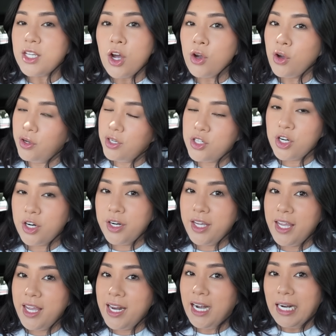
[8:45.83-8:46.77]
I'll go to
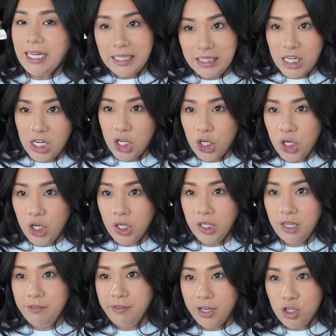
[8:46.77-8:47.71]
Target later,
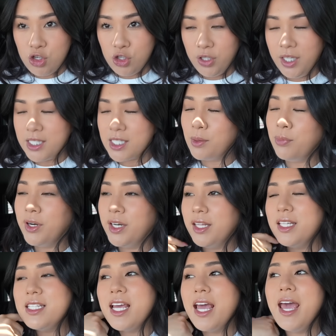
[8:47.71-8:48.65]
eventually at some point in
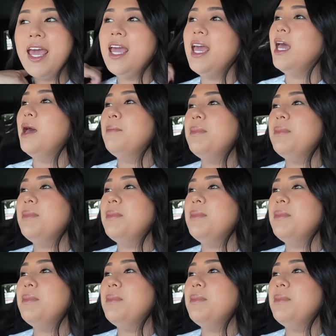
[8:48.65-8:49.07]
the day,